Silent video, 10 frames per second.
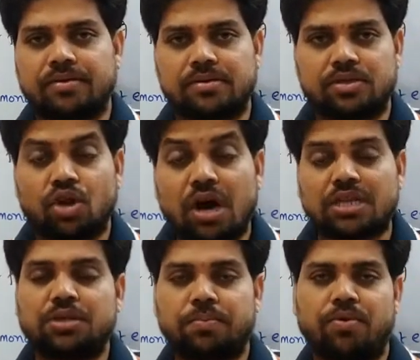
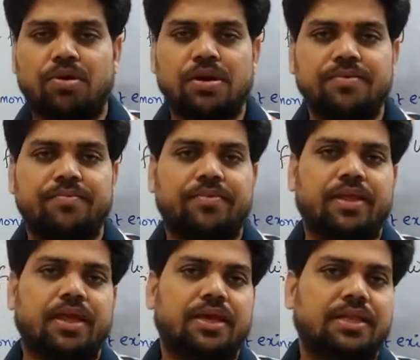north pole
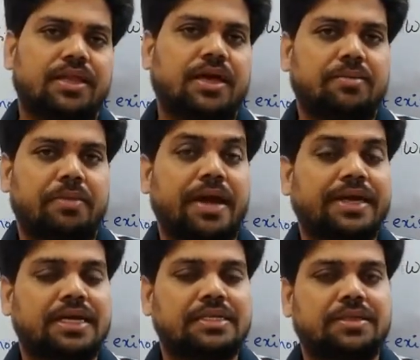in the
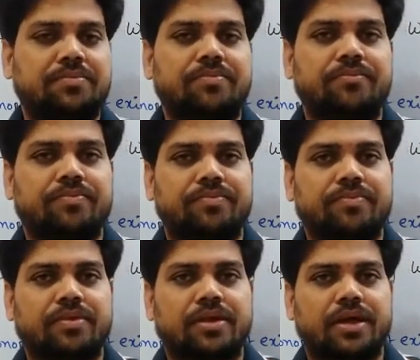magnetism,
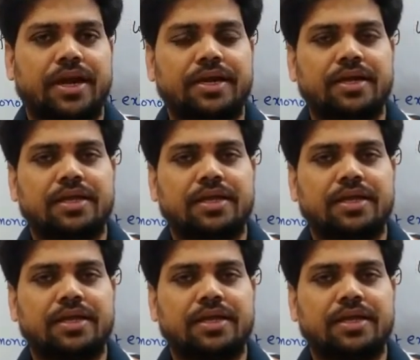right?